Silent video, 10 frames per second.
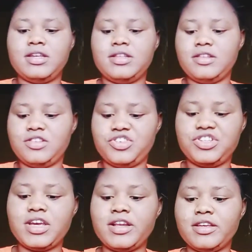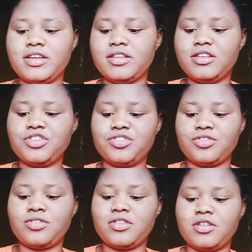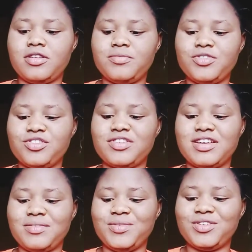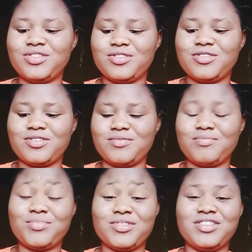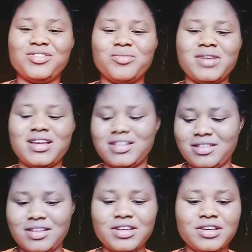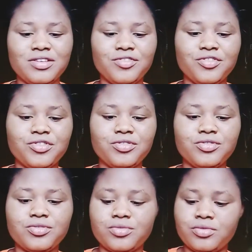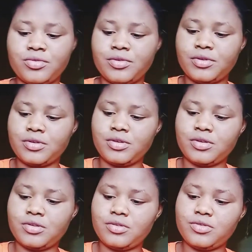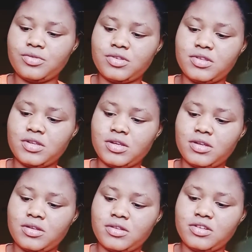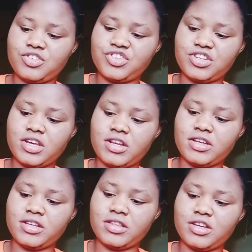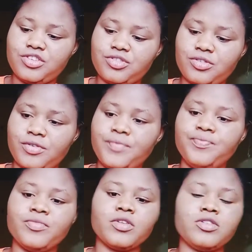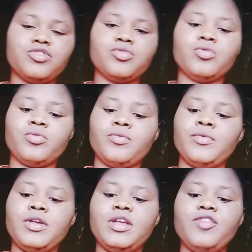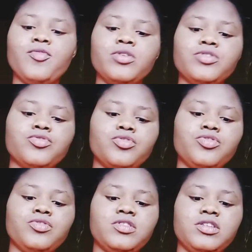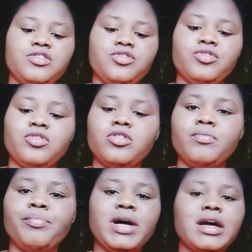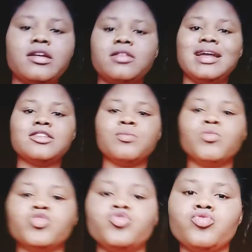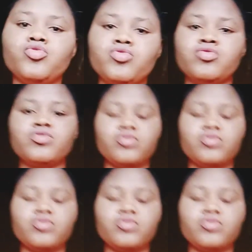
It's shelly in nature. I'm just putting it on my hand for you to see. It's shelly in nature. So if you want to use it, you don't pack that much to use.